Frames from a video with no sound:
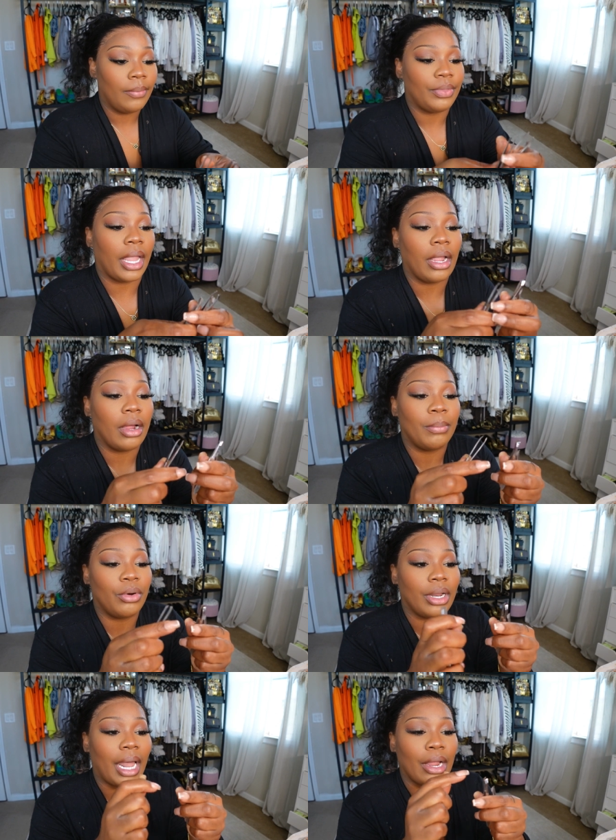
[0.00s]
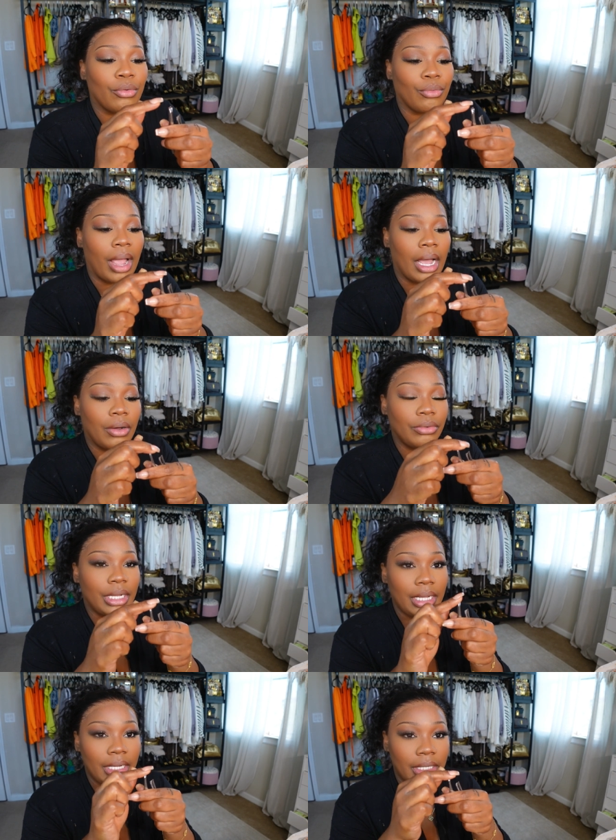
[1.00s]
they are more like
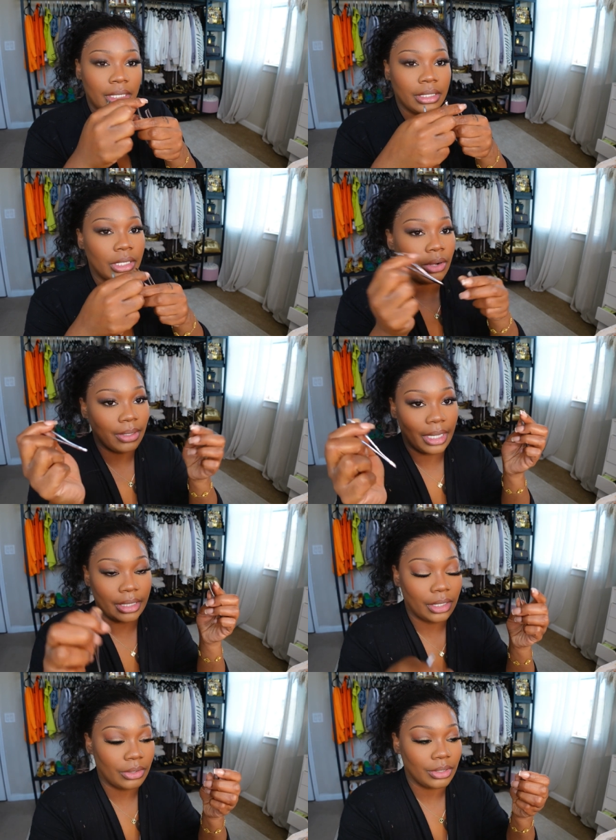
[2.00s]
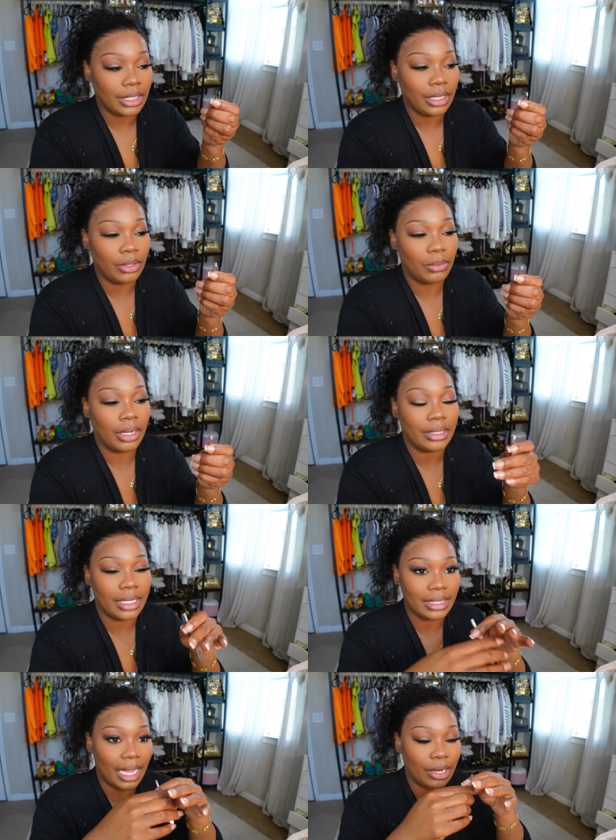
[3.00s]
rounded don't get those get the ones
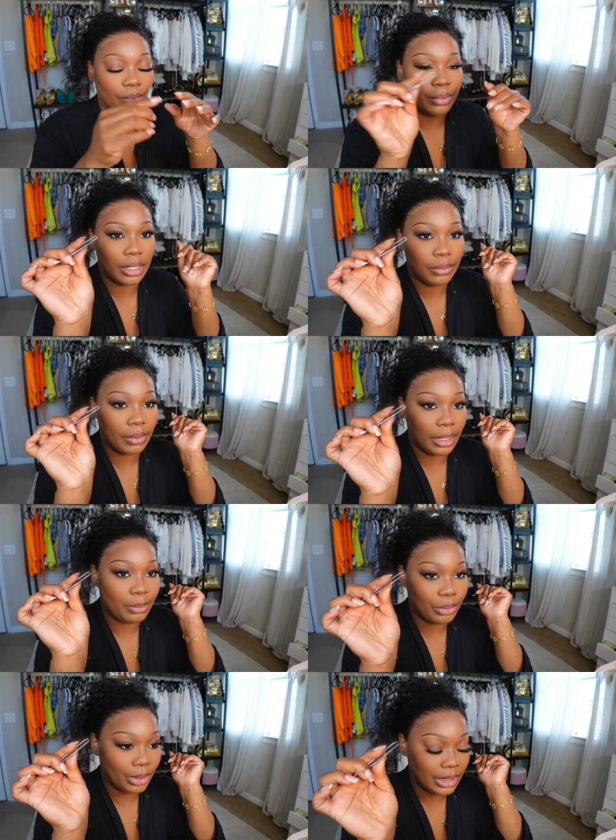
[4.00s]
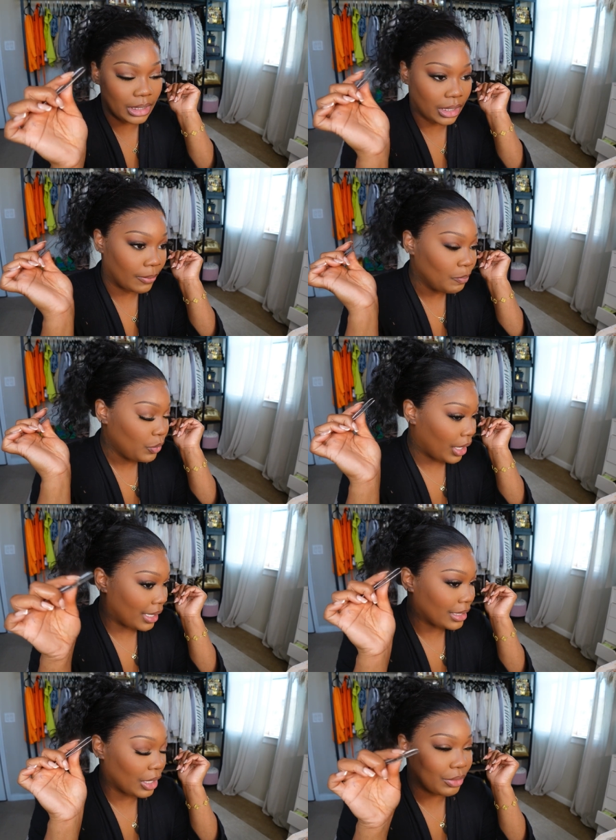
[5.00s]
that's kind of really really pointy and
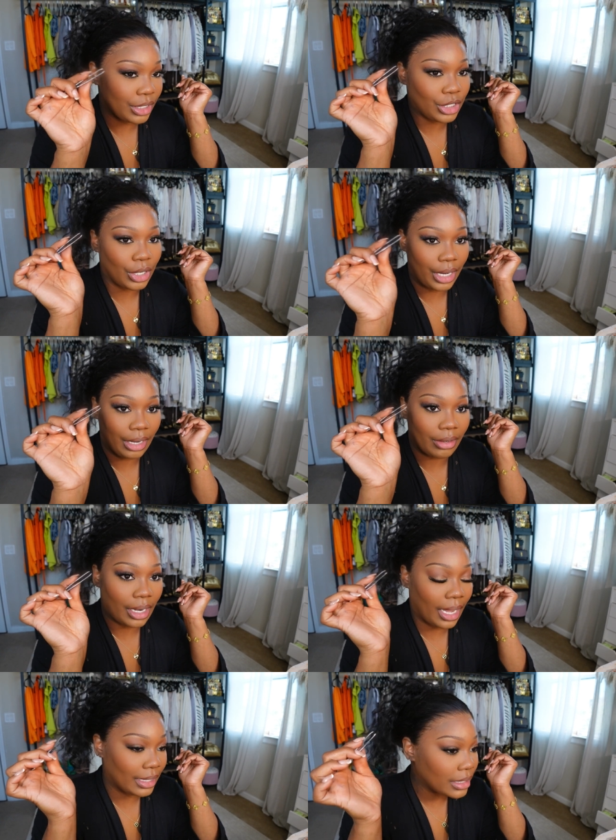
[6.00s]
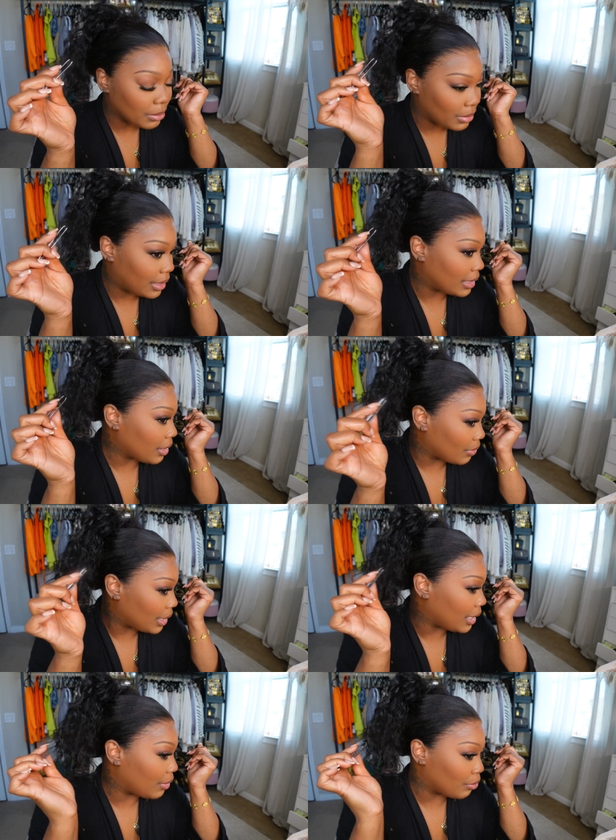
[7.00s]
that's gonna get your hairline that's gonna
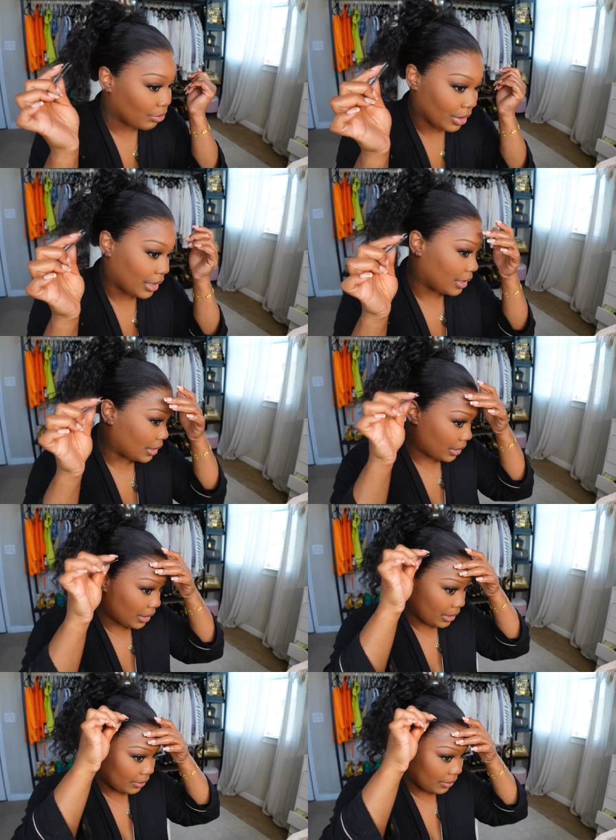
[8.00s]
get it really good